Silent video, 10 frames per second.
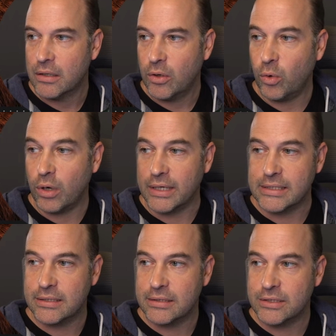All
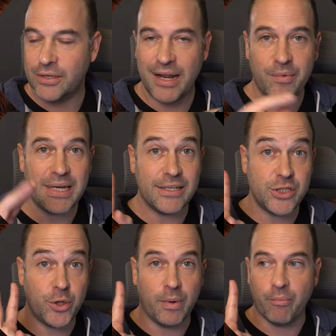right, so now we did
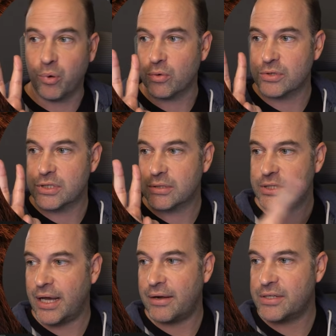2 imports.
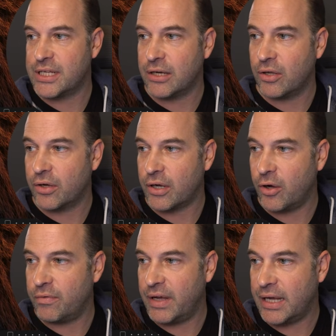So how does it look
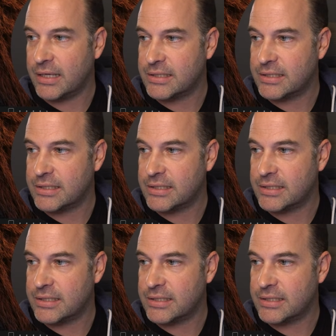over here?